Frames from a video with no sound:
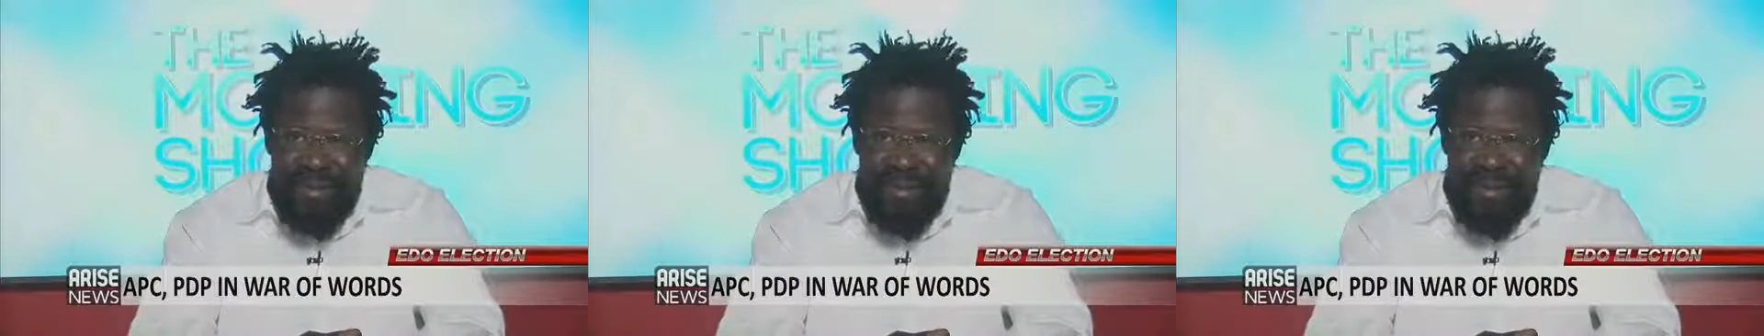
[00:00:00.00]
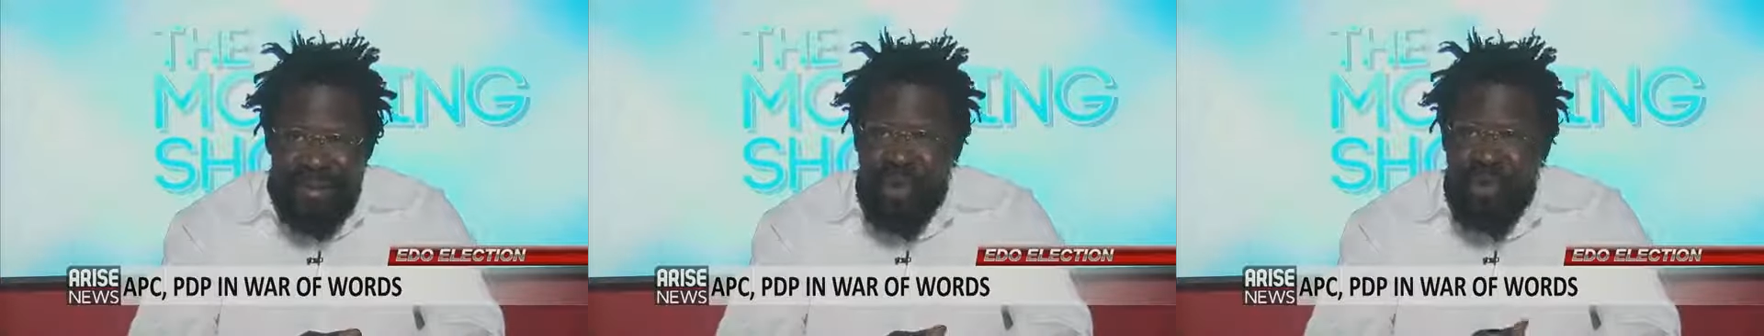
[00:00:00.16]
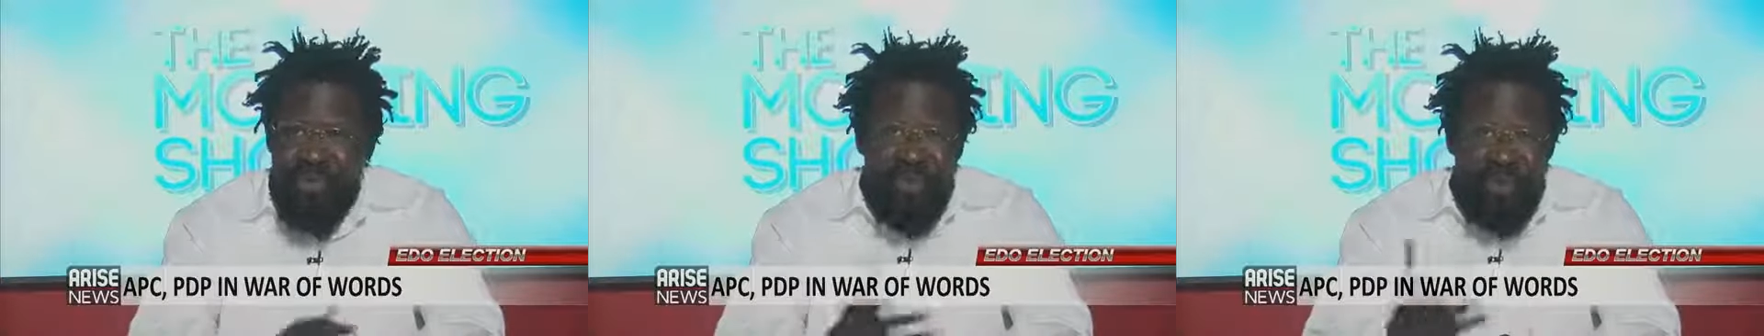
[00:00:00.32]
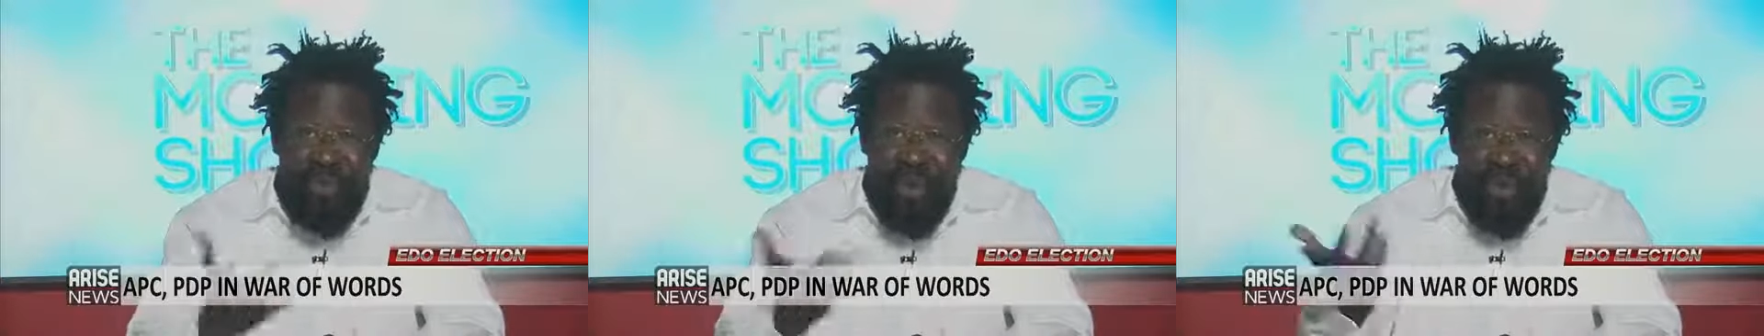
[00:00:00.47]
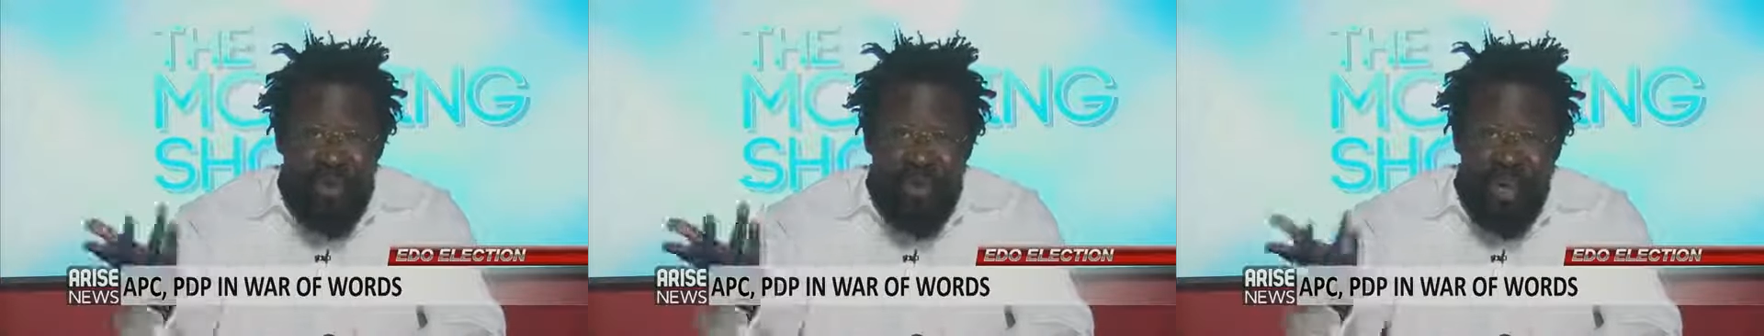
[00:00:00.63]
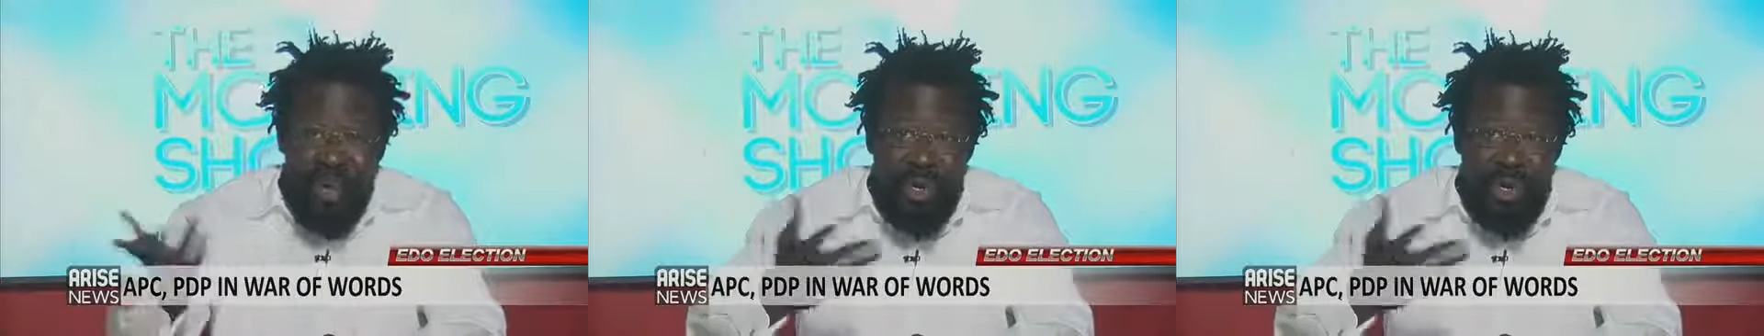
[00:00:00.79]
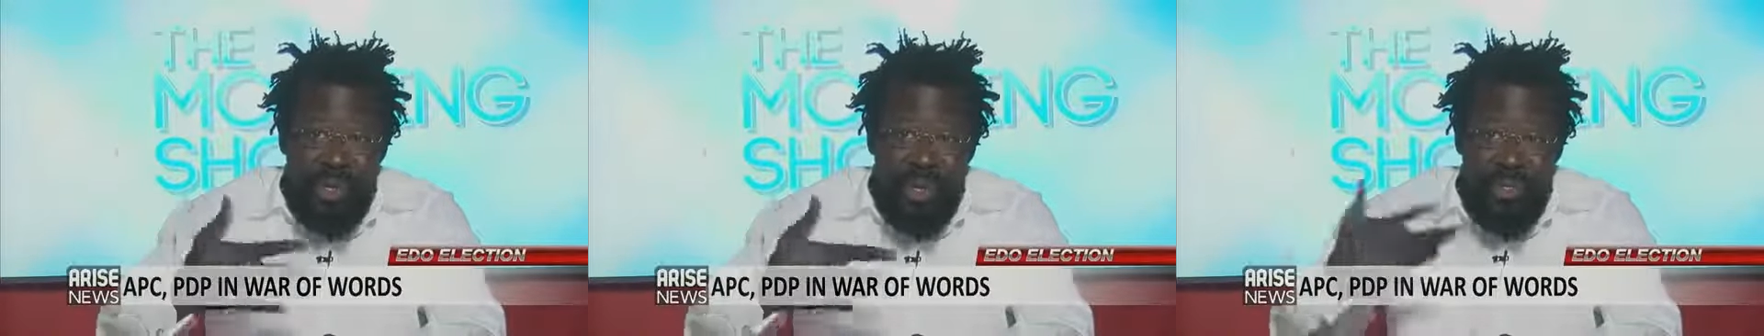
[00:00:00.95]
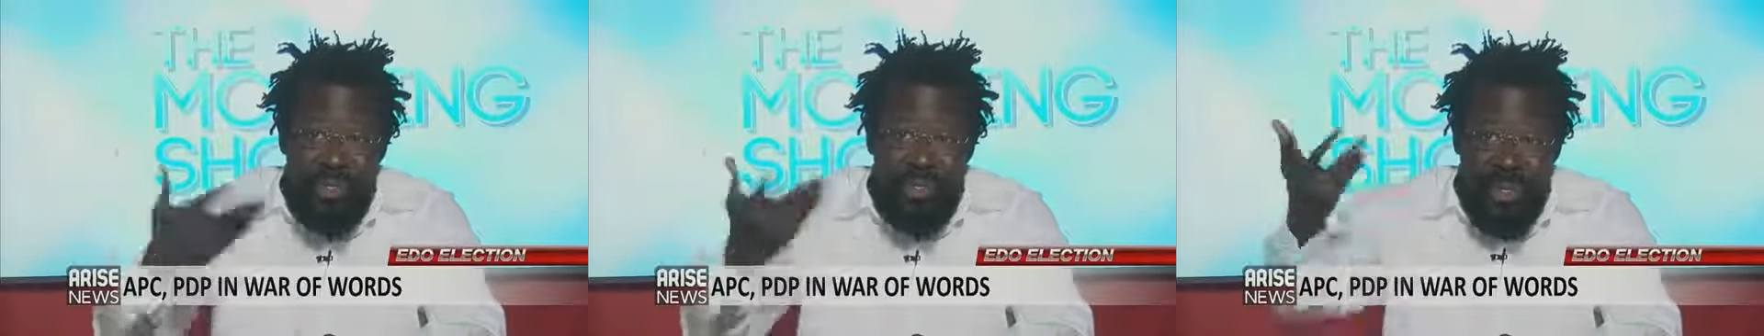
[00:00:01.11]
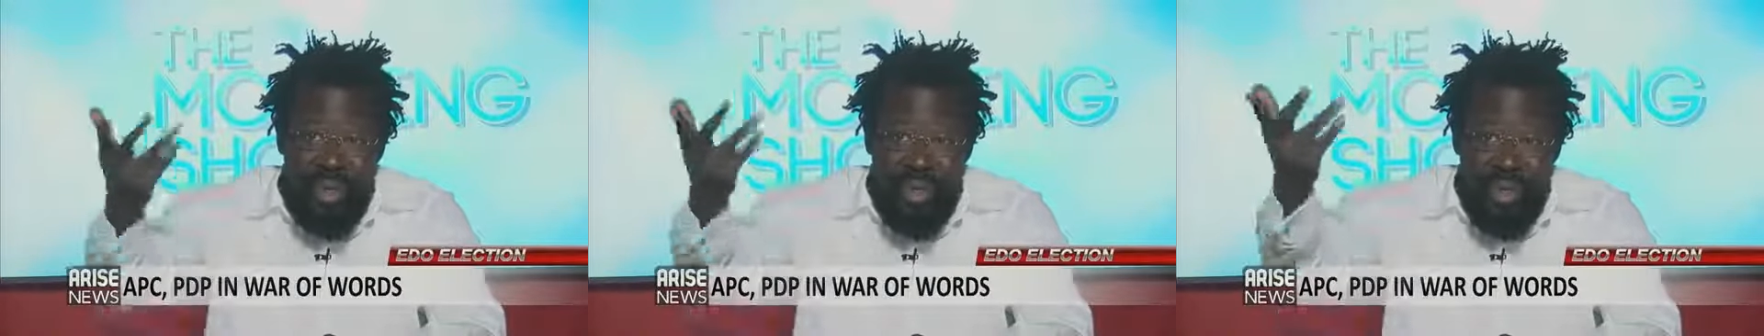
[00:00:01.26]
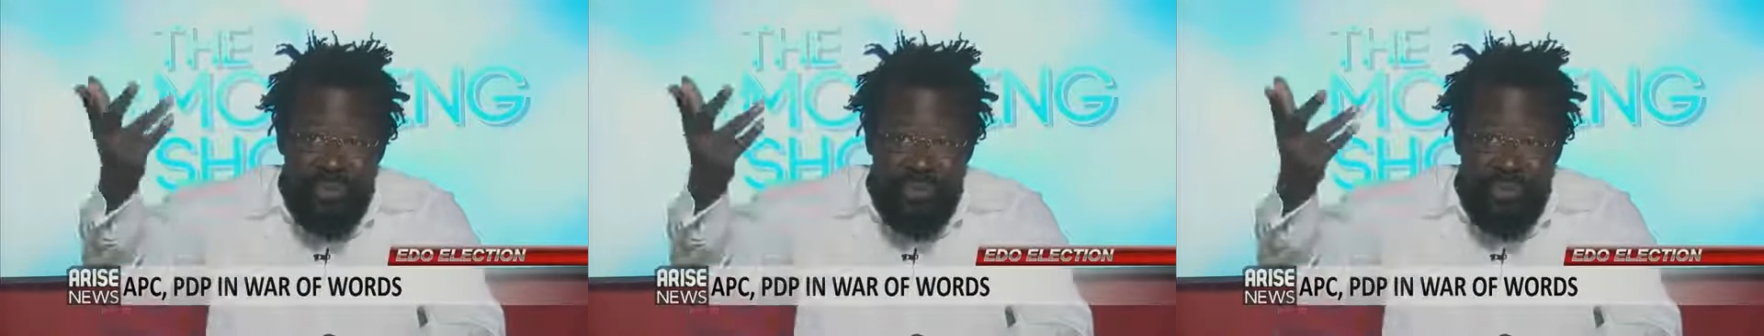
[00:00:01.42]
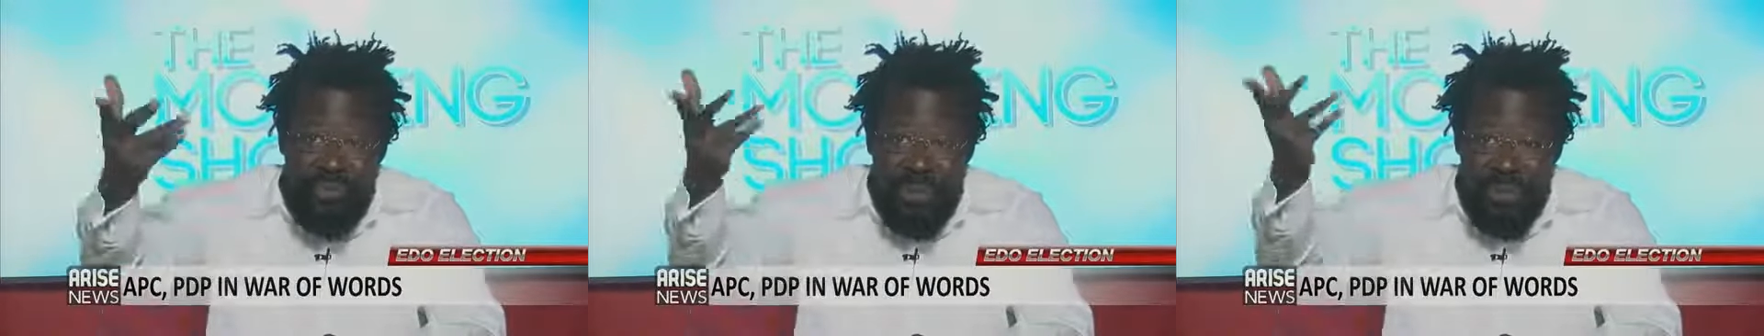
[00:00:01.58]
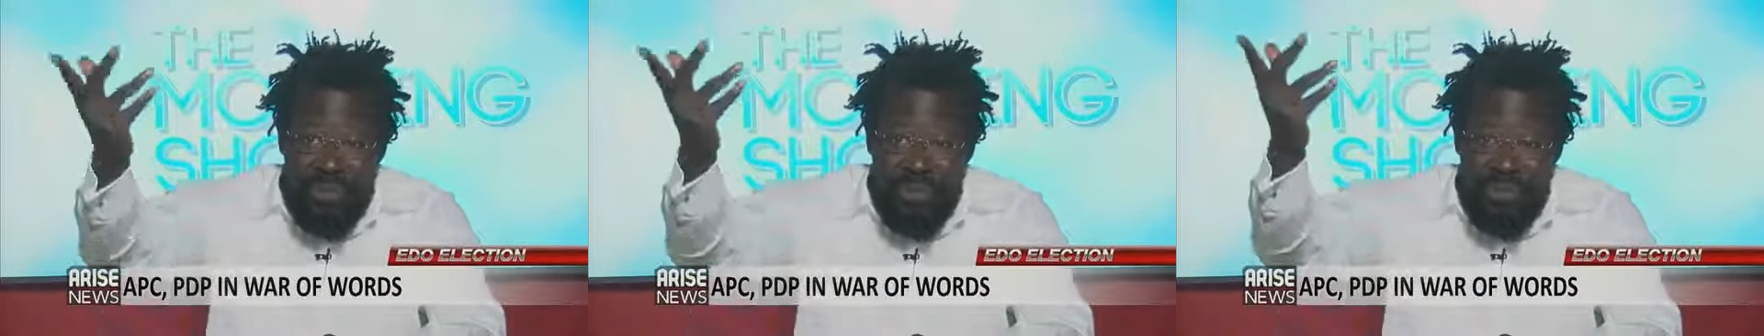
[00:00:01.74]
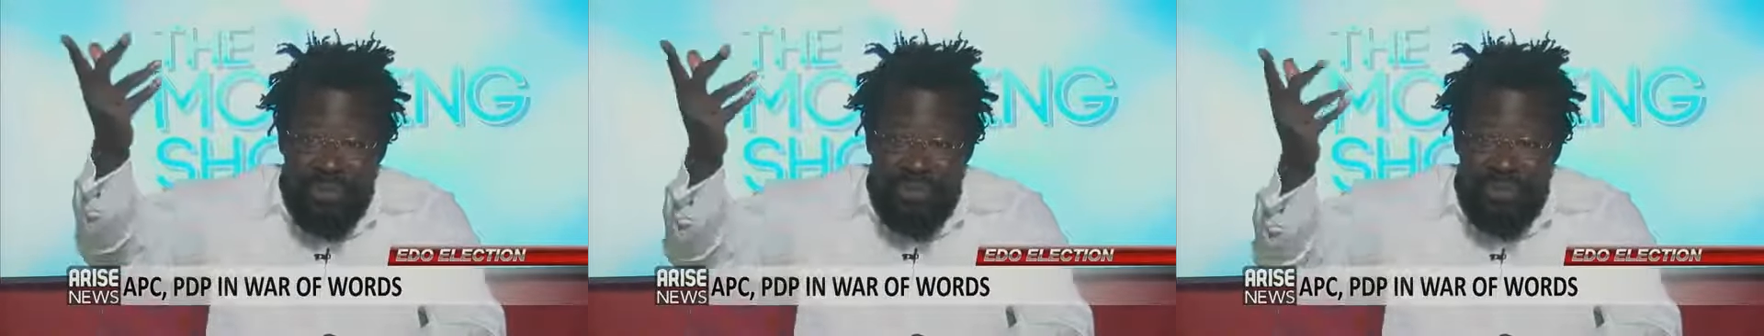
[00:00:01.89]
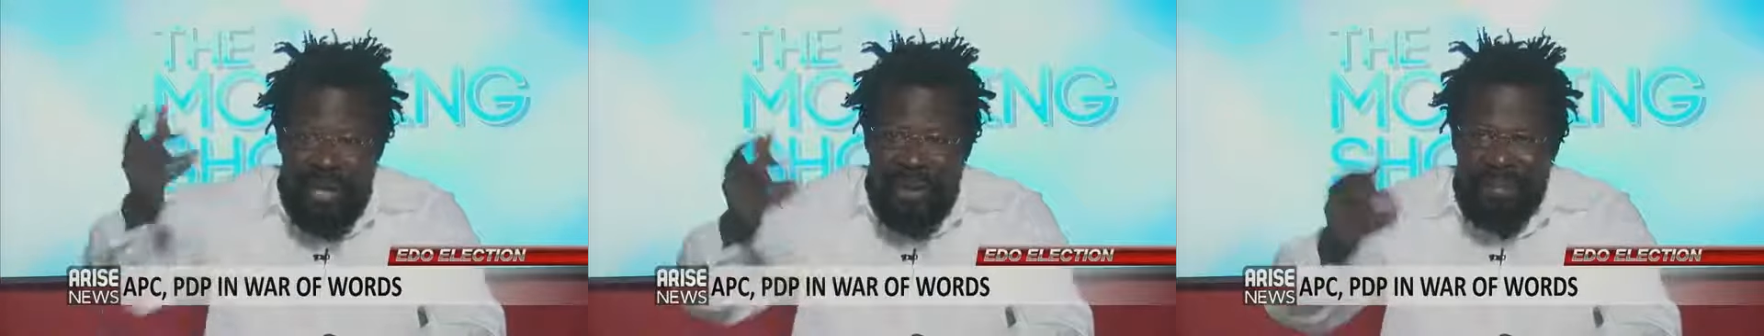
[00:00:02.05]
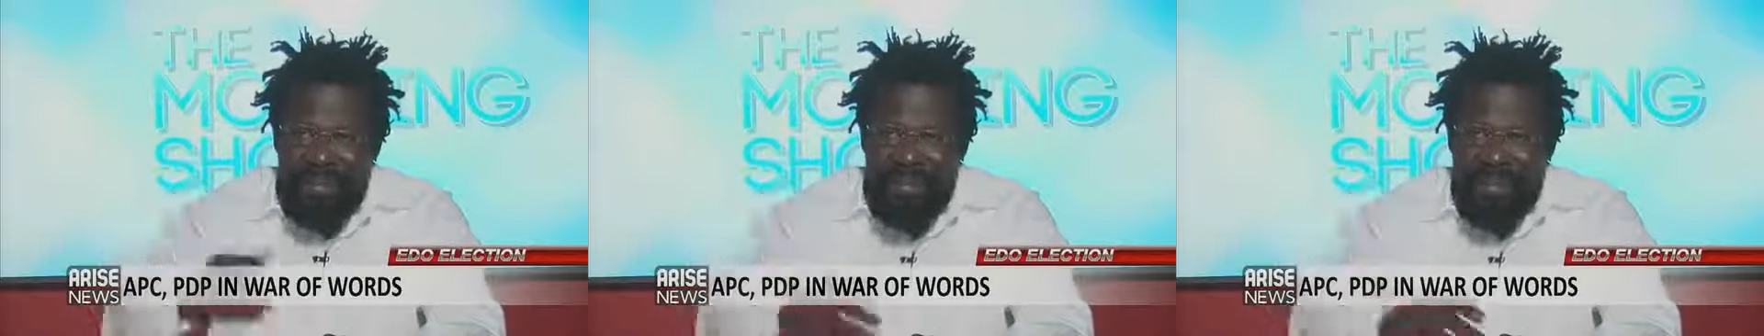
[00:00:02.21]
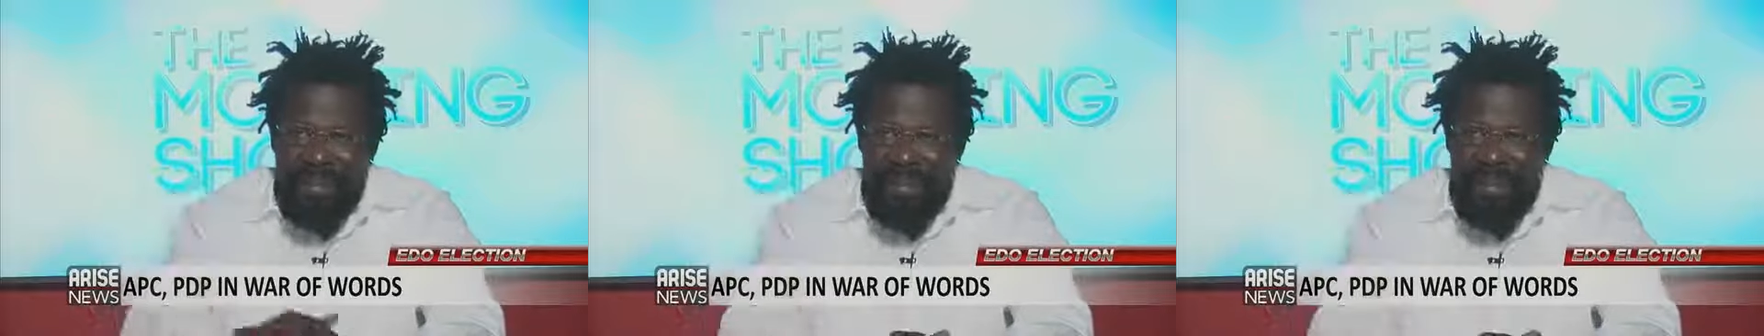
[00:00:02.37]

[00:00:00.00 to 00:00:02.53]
No future, nothing in front of them.